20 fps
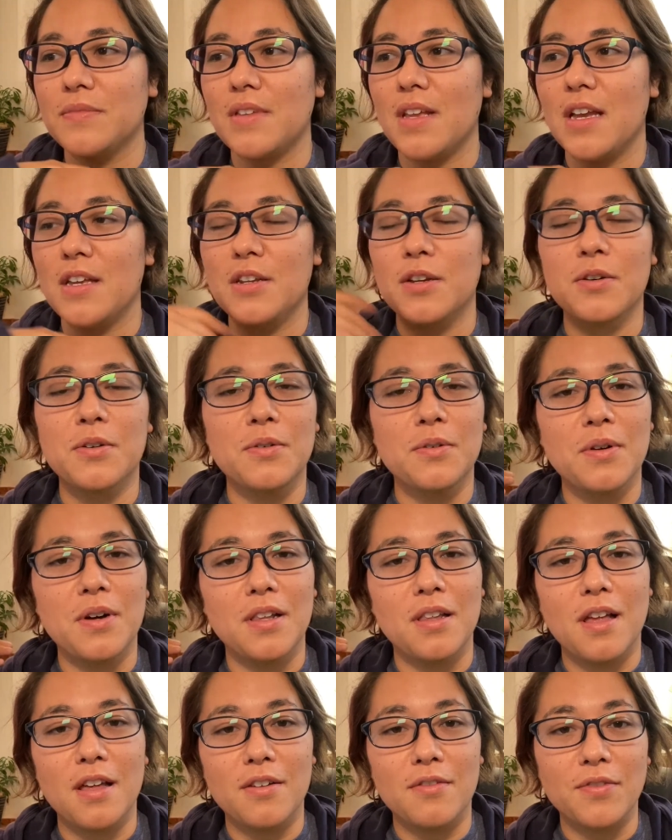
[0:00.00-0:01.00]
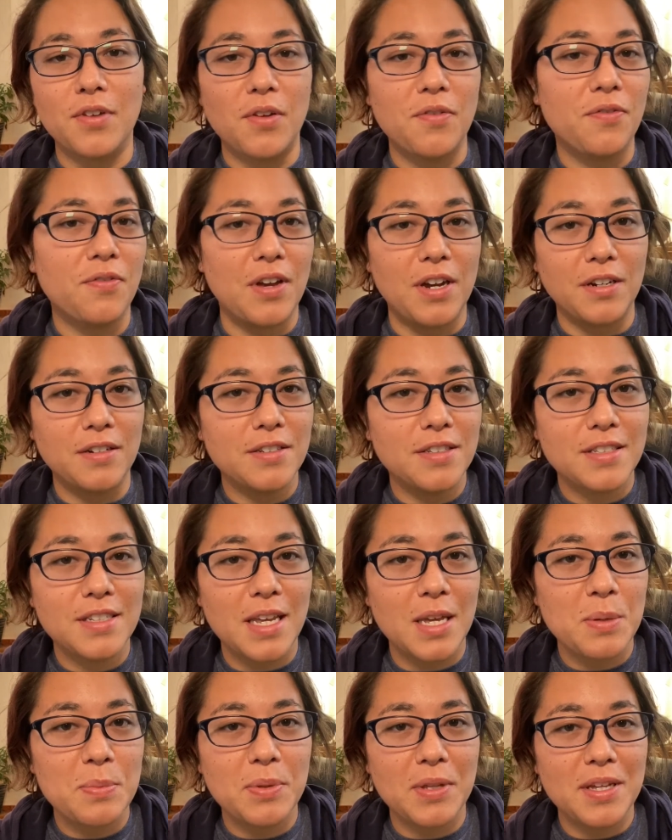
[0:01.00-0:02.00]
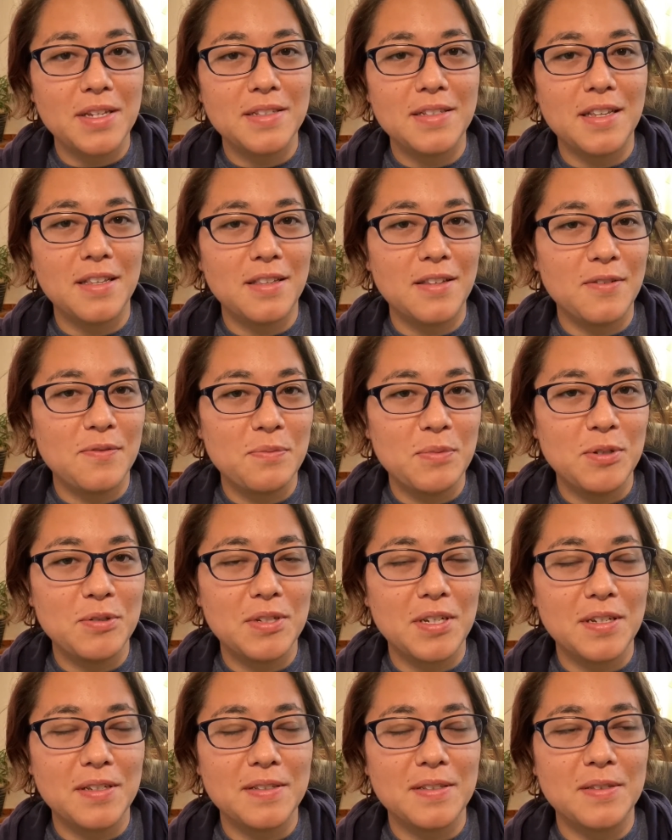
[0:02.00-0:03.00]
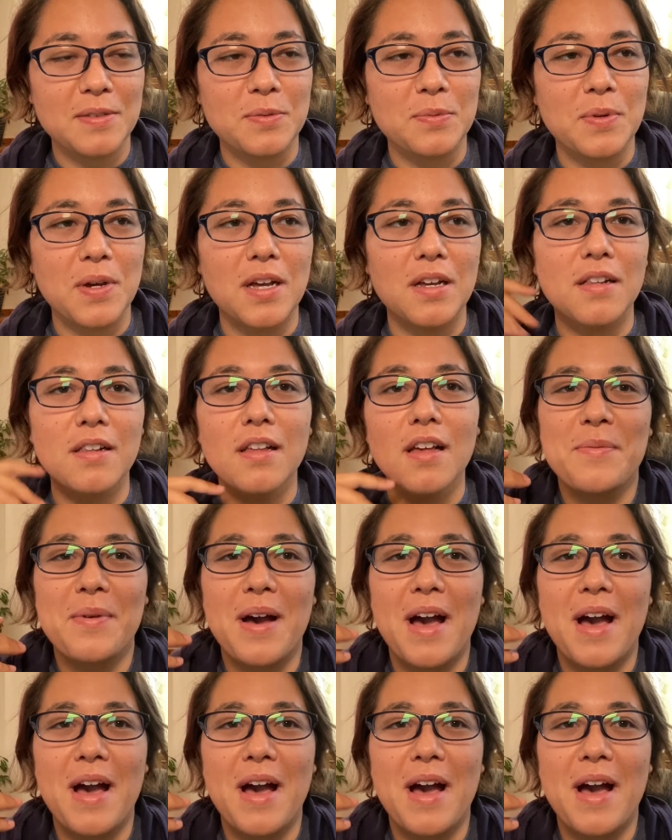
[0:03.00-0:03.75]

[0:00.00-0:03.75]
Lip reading: I know a lot of affairs take place at love motels as well.